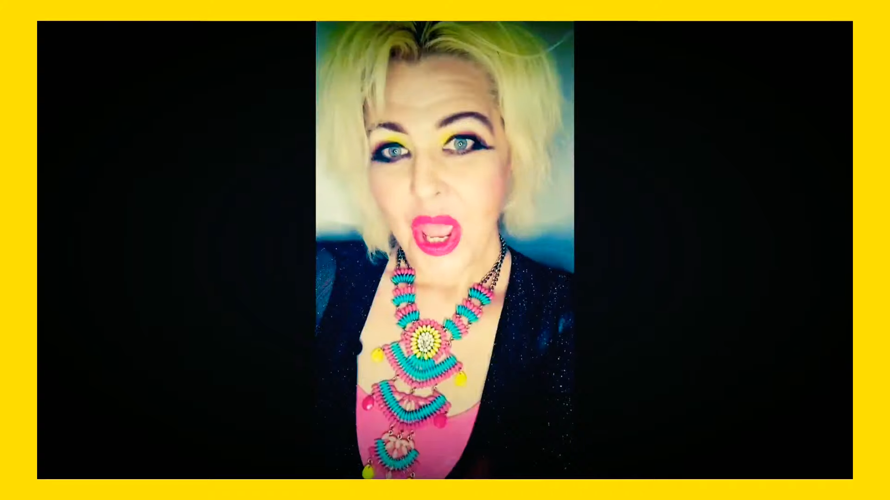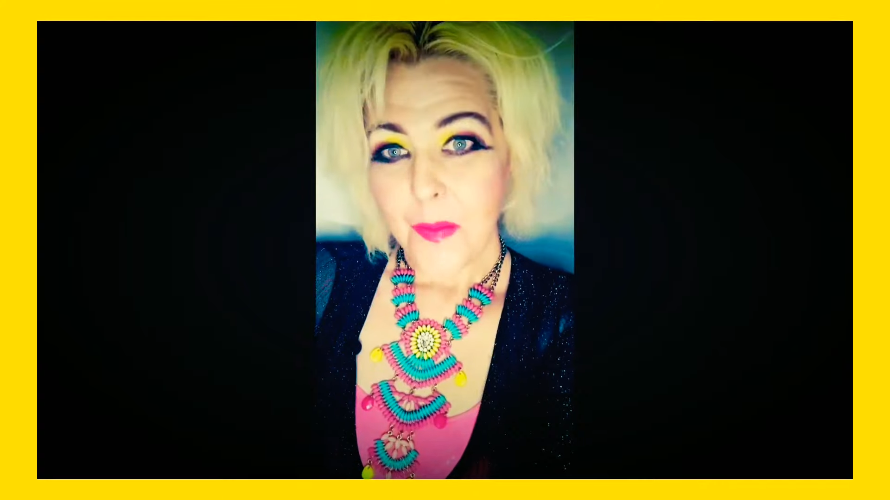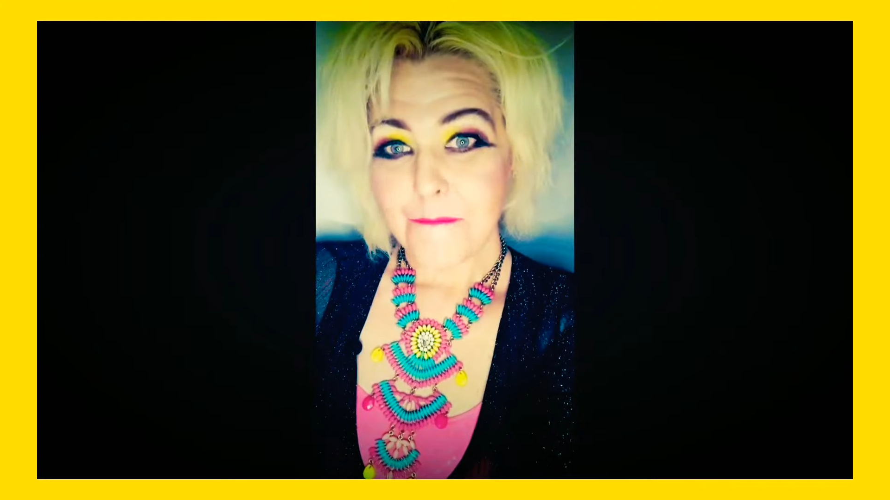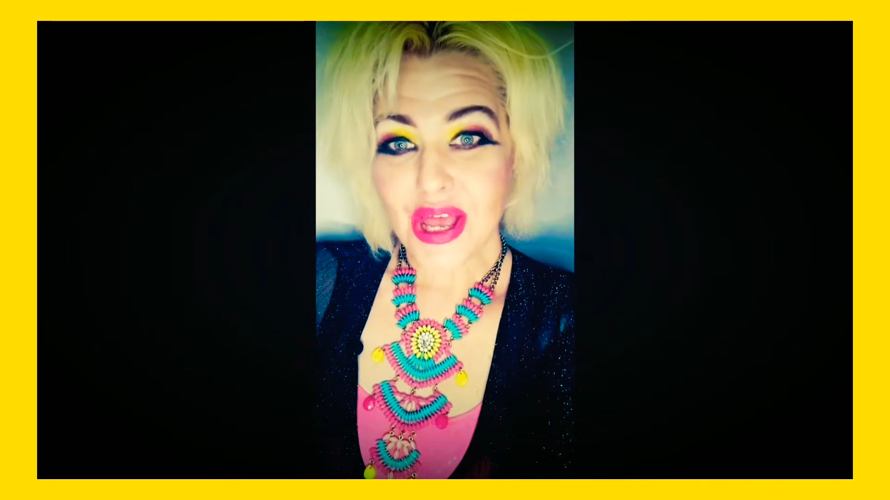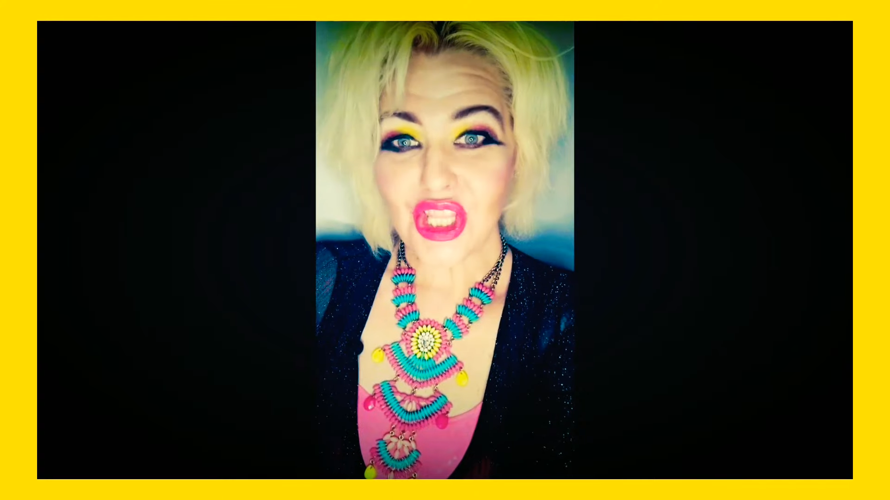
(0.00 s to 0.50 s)

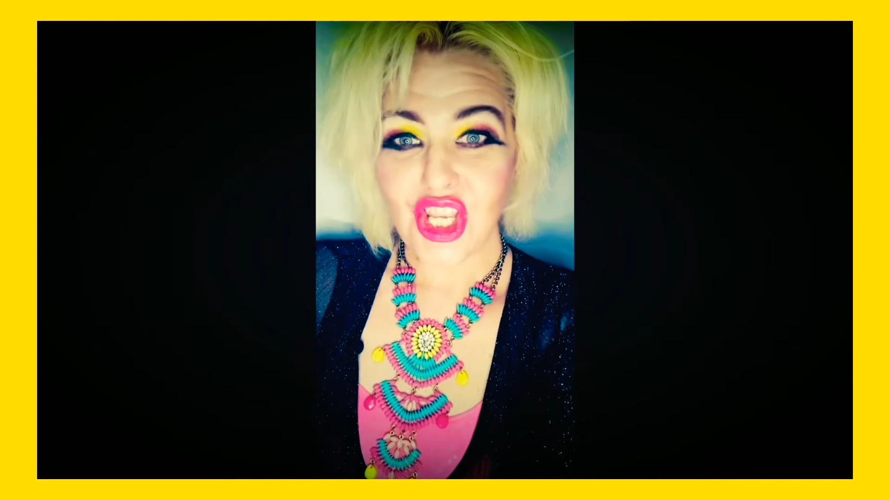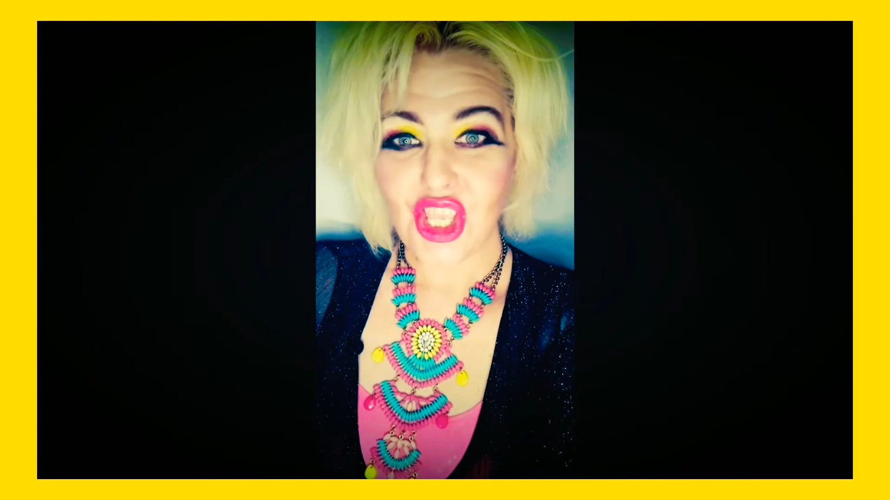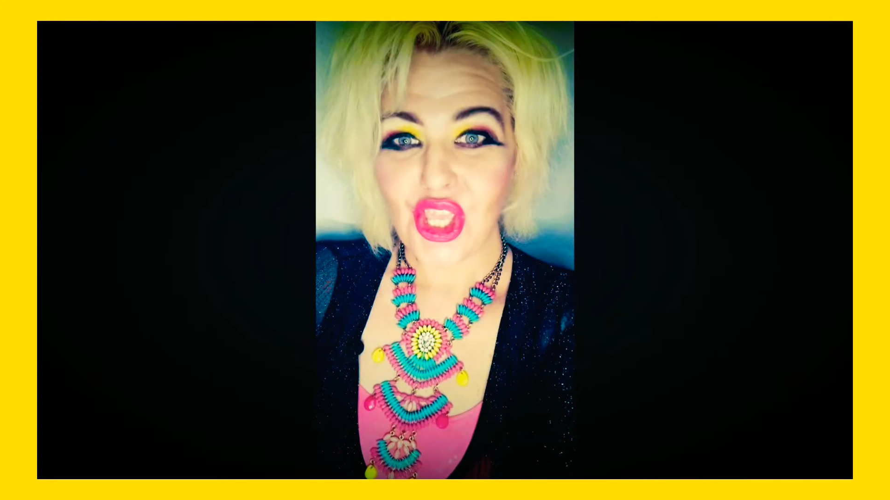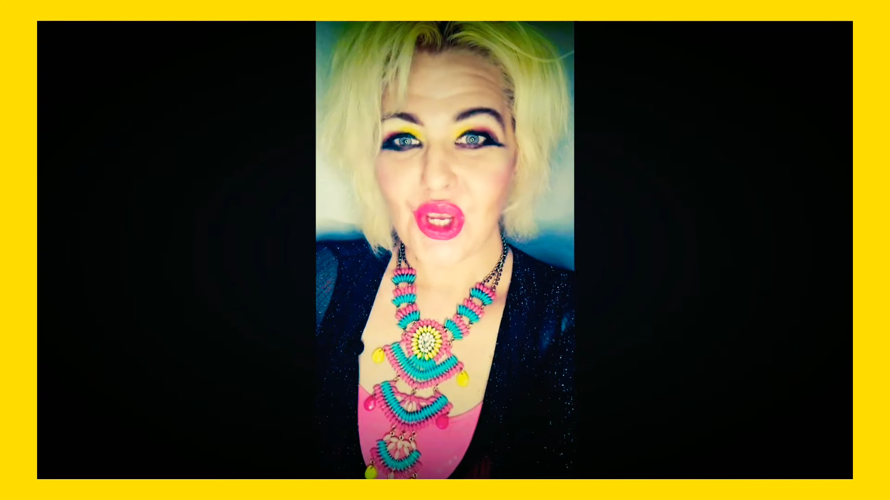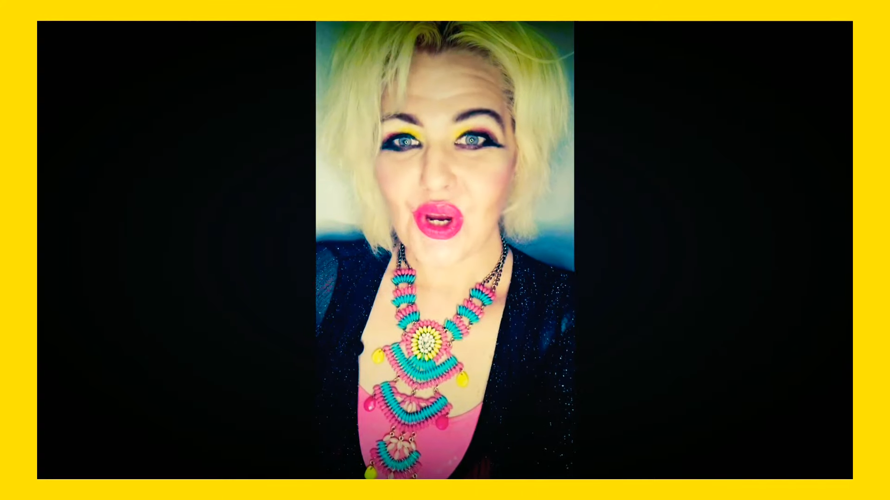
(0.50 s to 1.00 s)
Melody
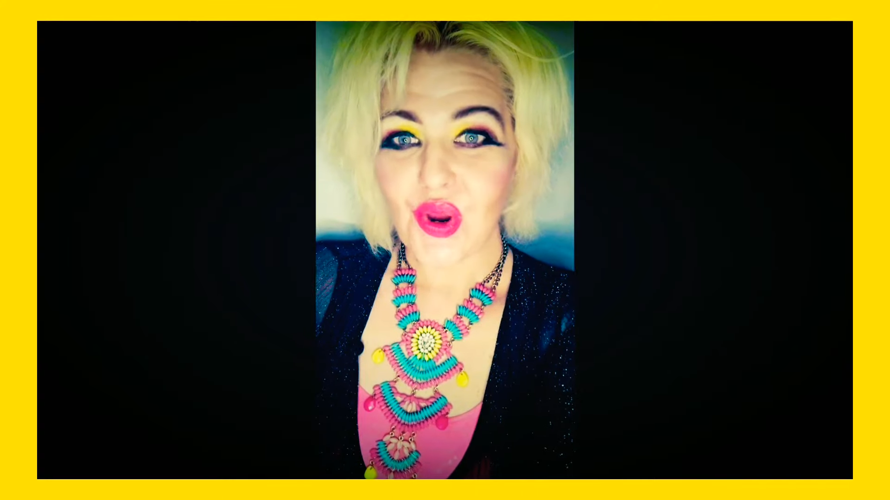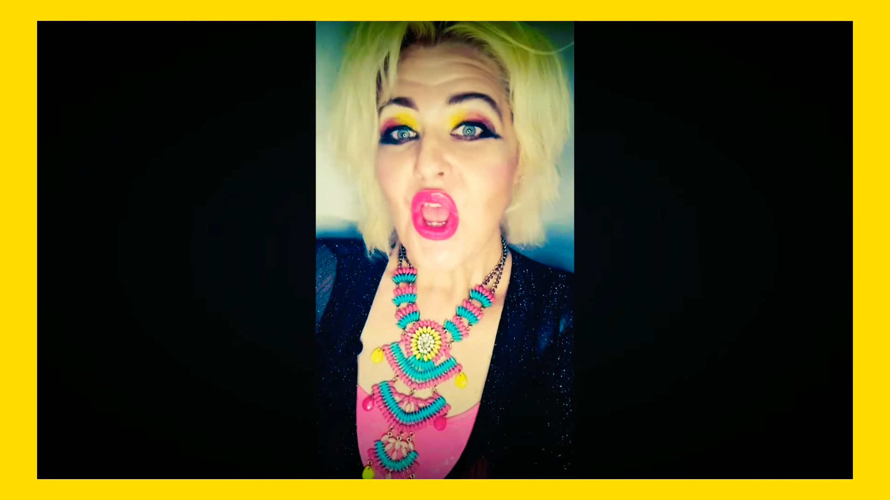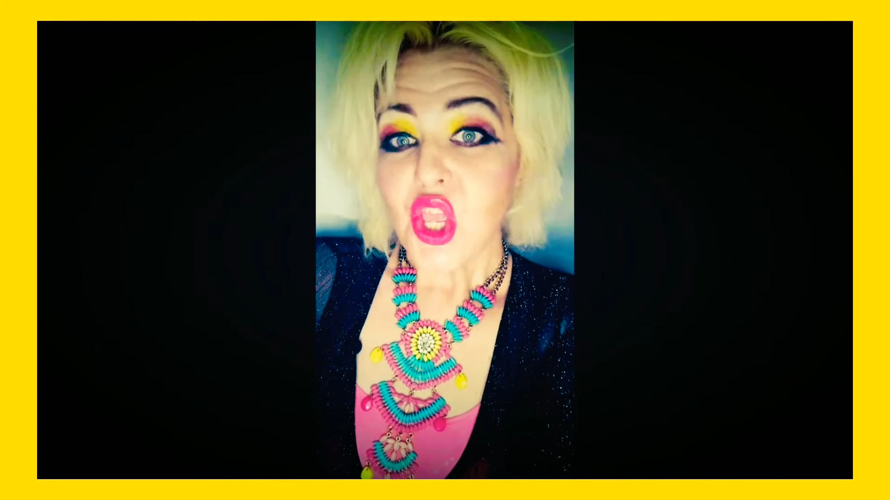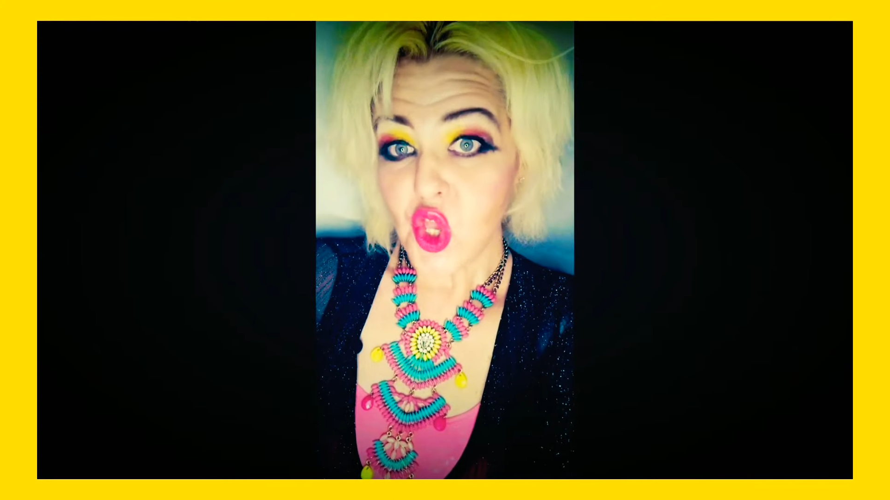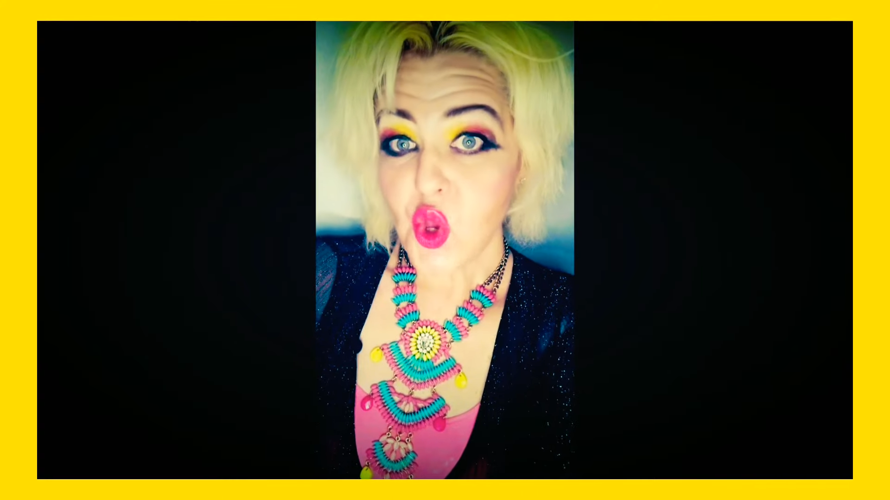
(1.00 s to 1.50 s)
here.
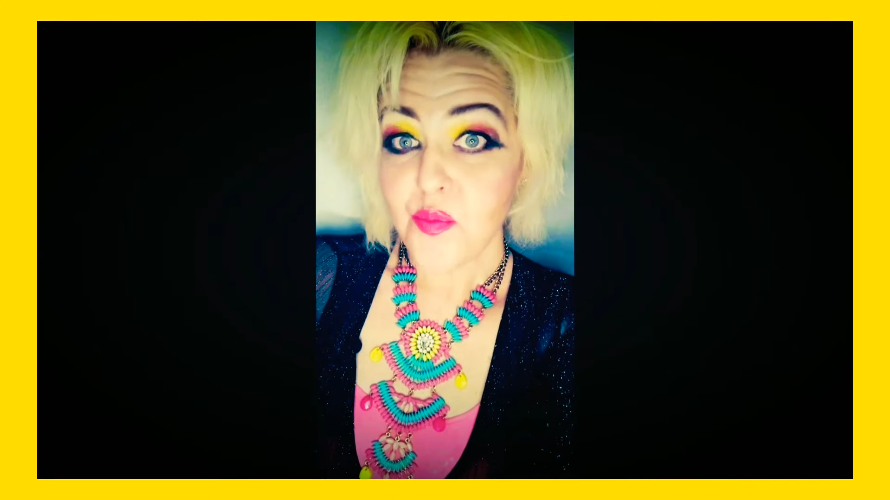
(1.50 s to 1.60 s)
You